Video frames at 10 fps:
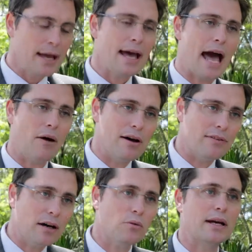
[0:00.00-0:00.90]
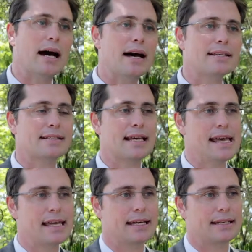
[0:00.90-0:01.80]
However, we are
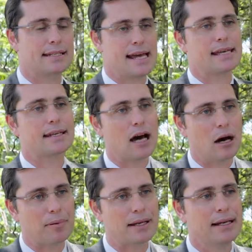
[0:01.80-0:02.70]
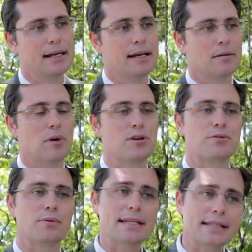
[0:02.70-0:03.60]
seeing it taken up.
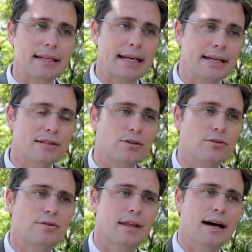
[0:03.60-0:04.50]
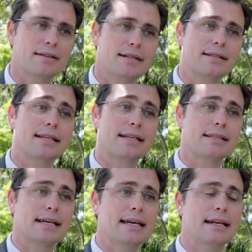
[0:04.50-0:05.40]
Most recently, in
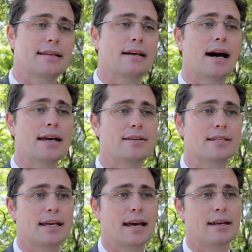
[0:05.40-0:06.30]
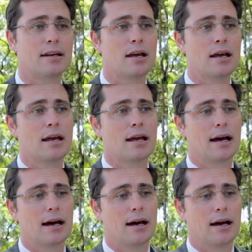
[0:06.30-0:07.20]
2016, at the IUCN
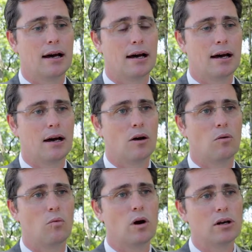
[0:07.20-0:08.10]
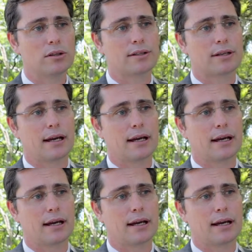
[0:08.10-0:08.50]
World